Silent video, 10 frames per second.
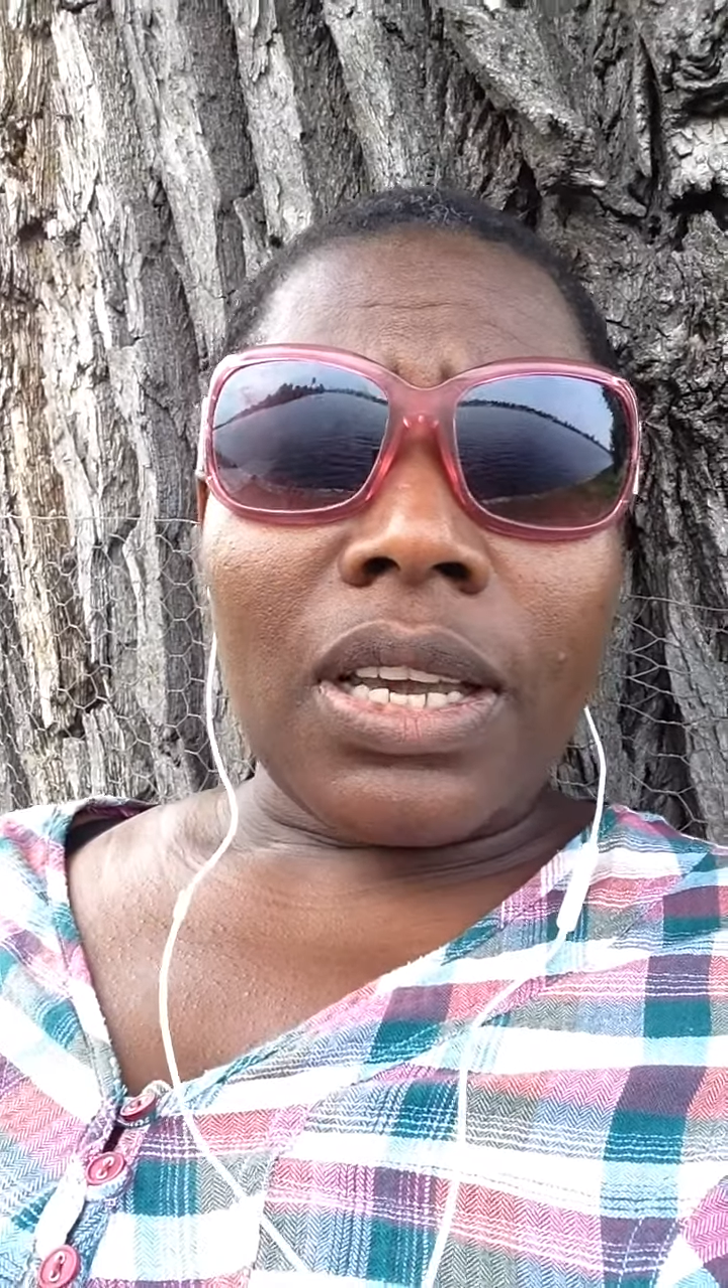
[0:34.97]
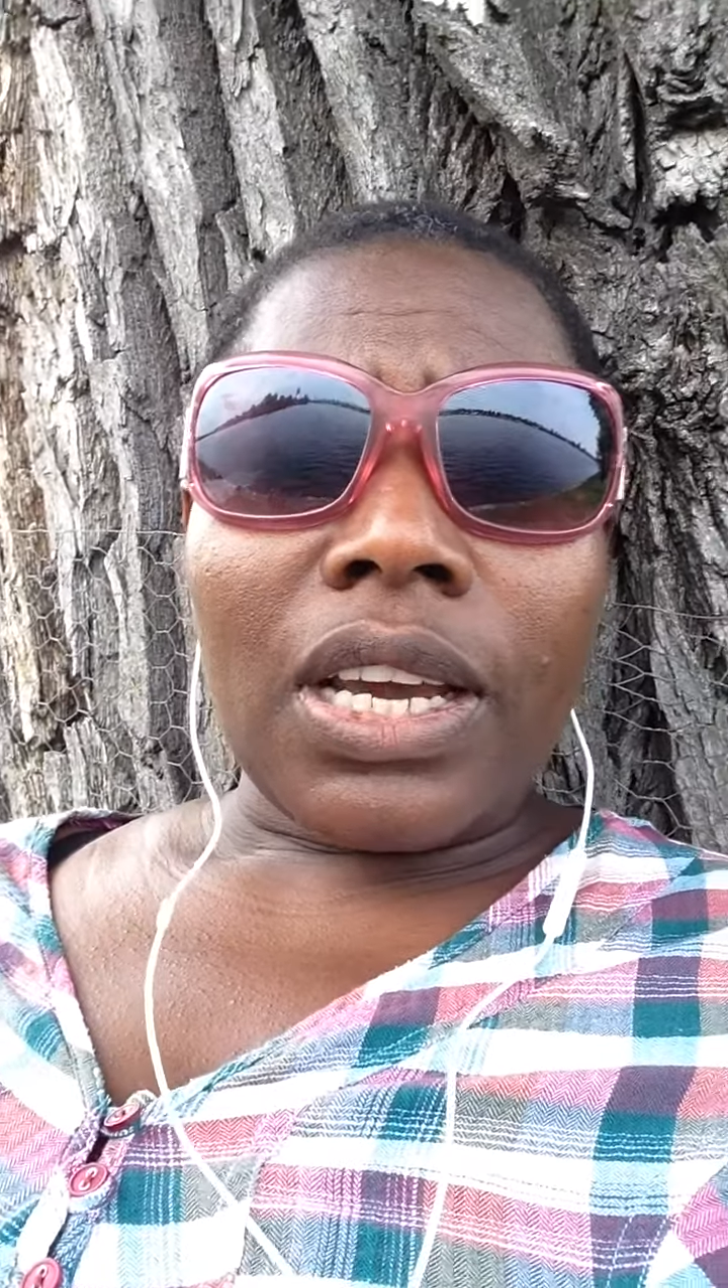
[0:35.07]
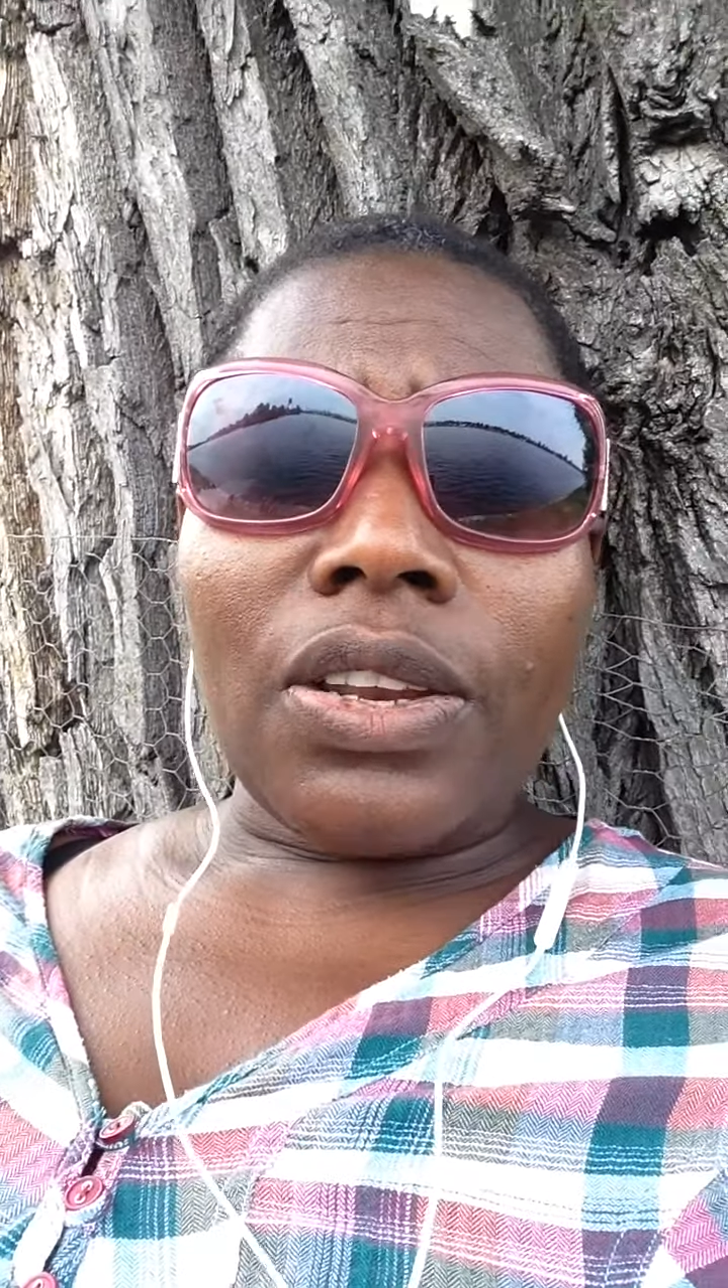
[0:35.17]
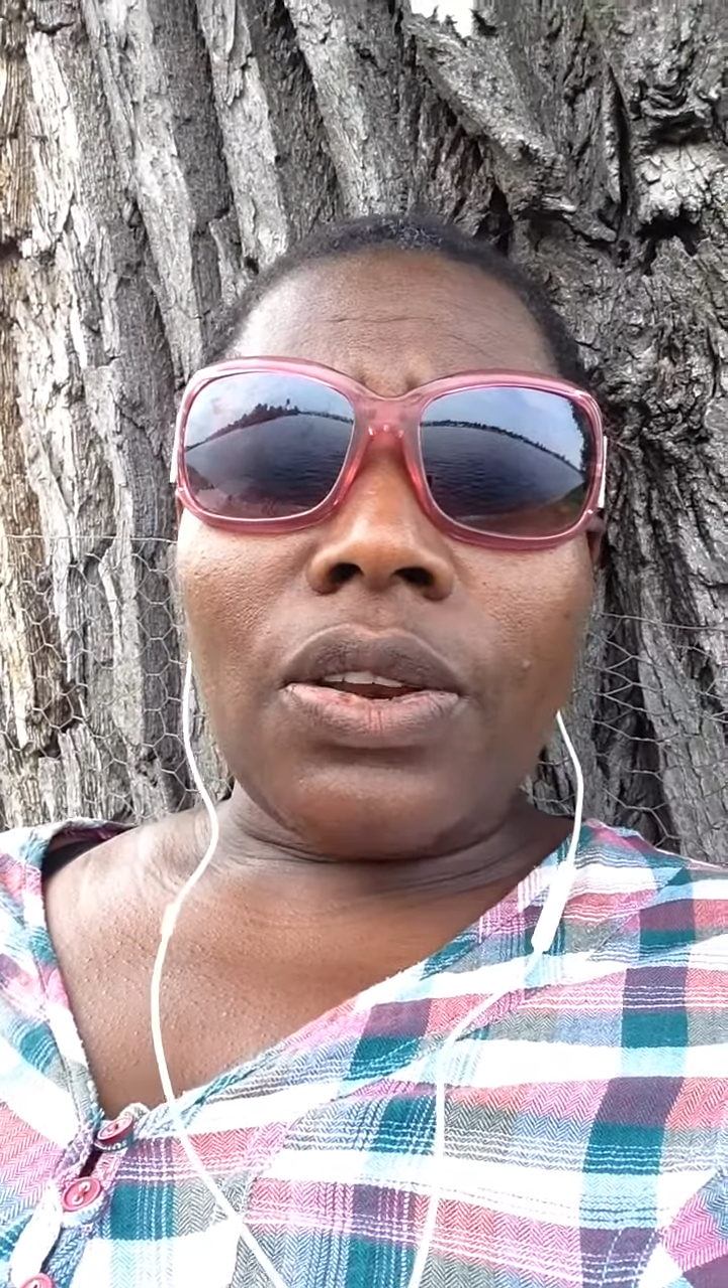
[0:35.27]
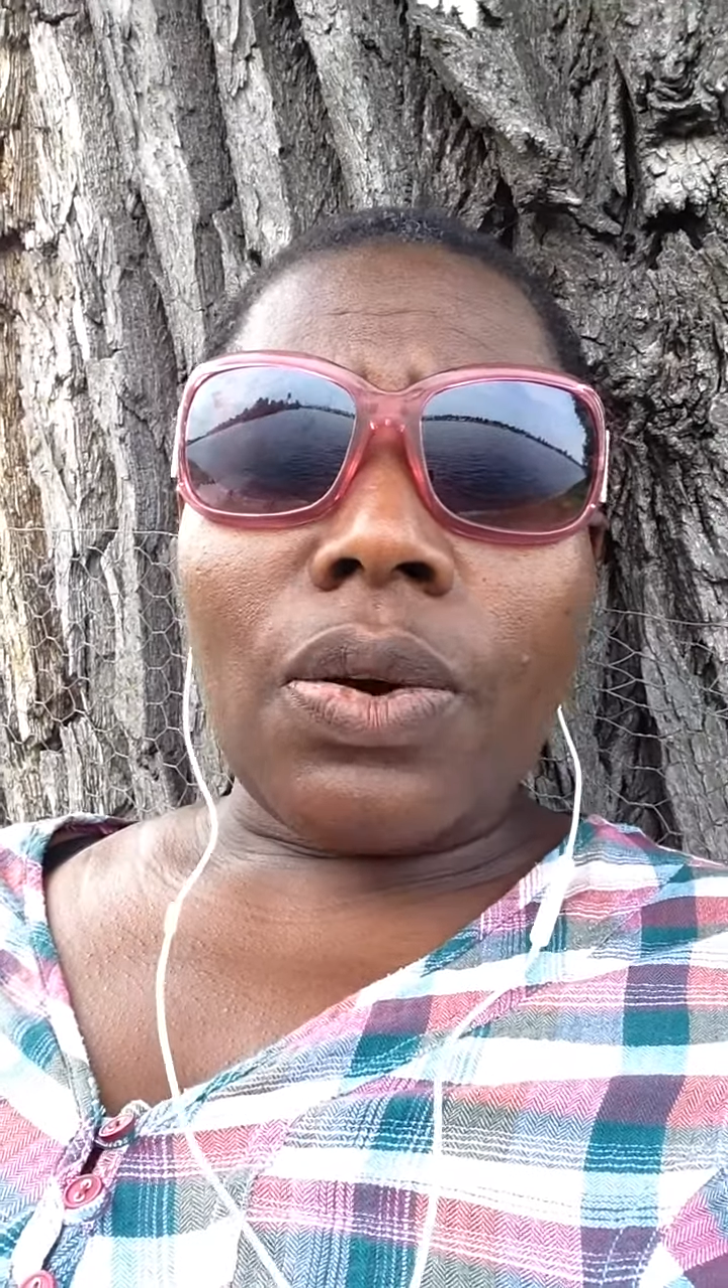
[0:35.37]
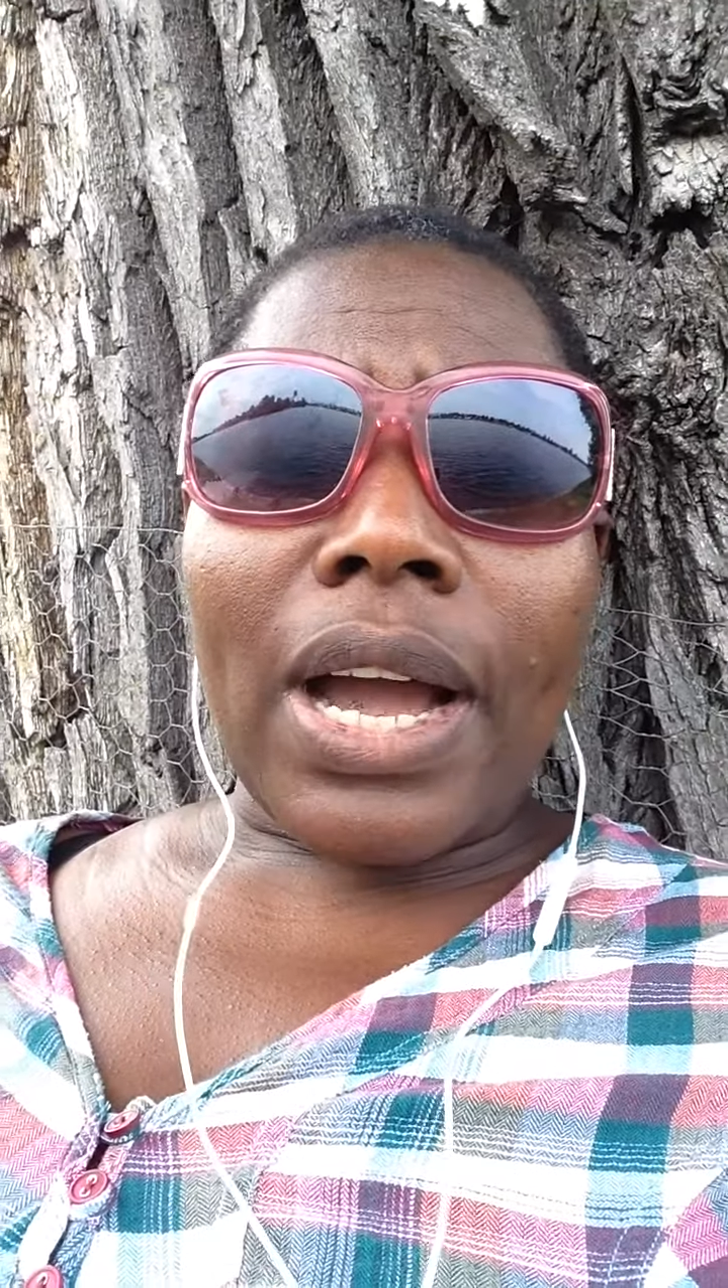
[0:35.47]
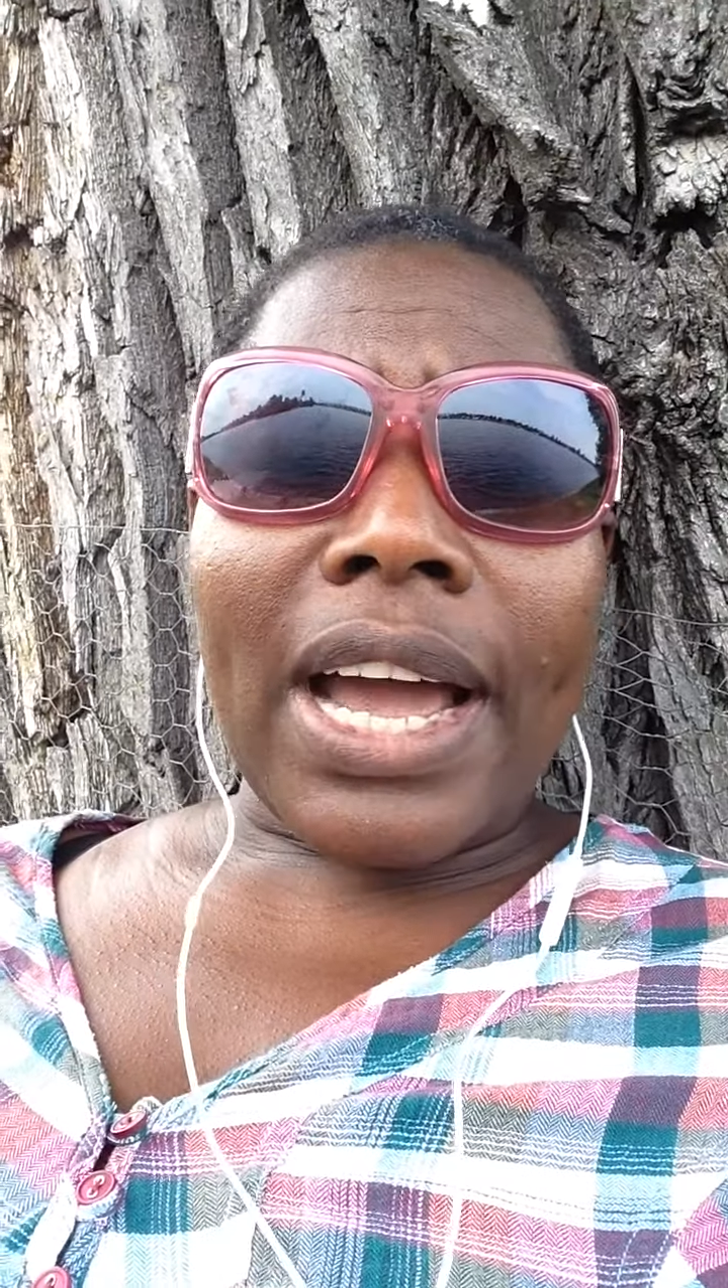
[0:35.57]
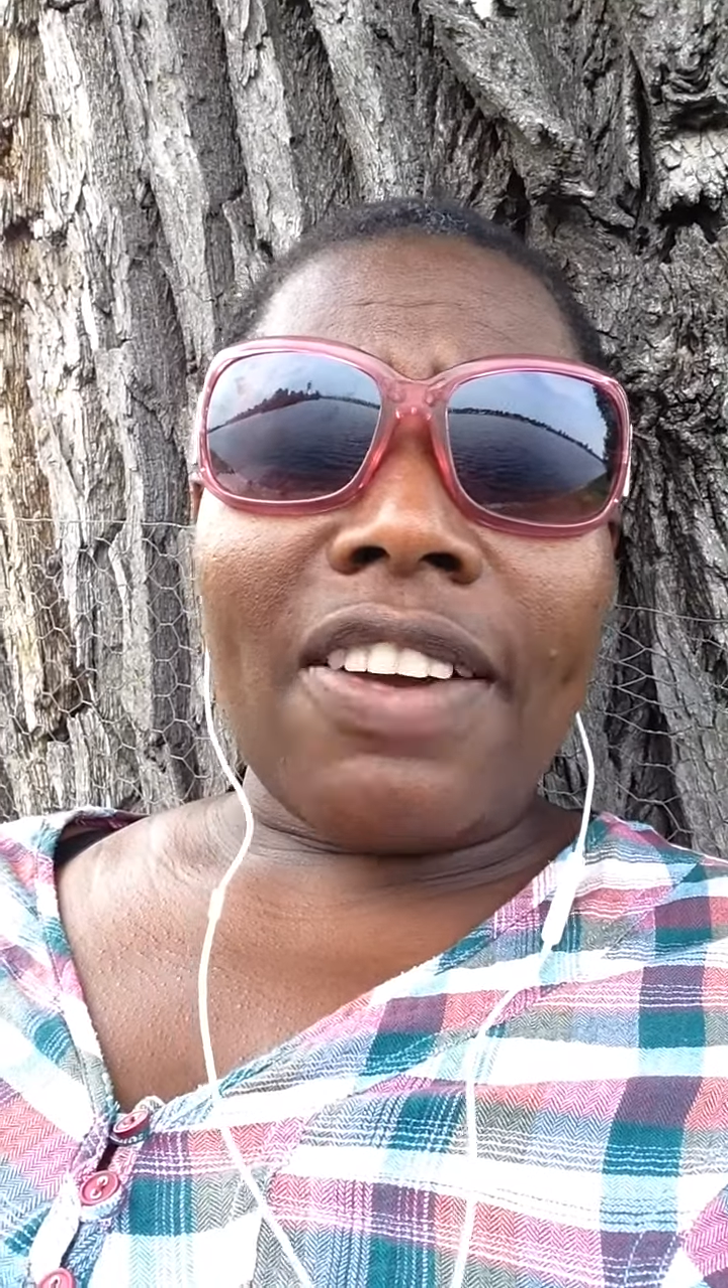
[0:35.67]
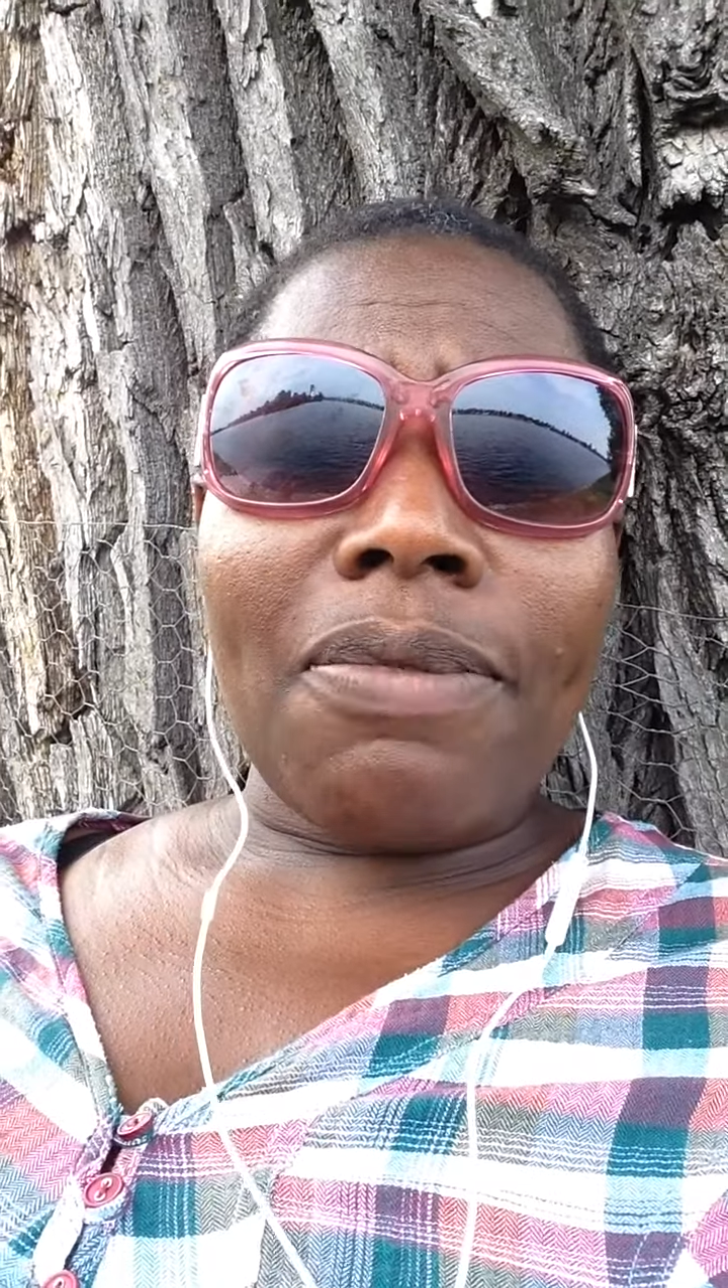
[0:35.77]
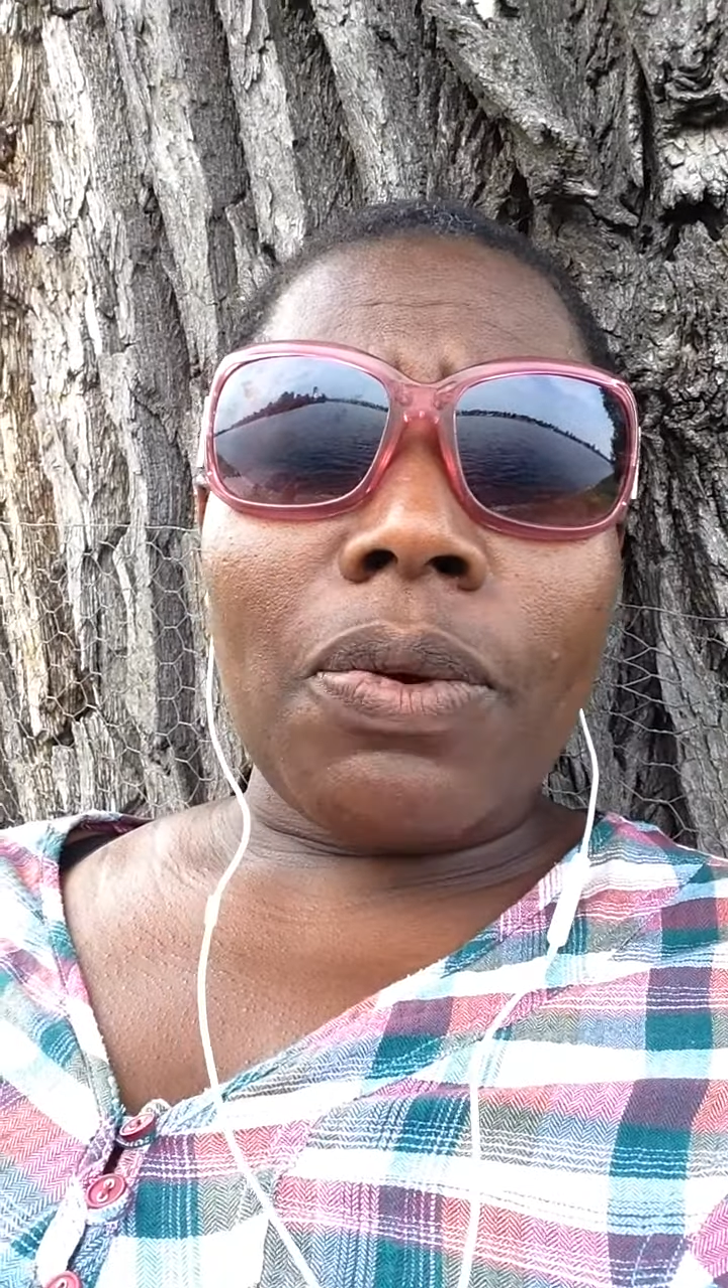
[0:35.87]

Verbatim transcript: And you know, I have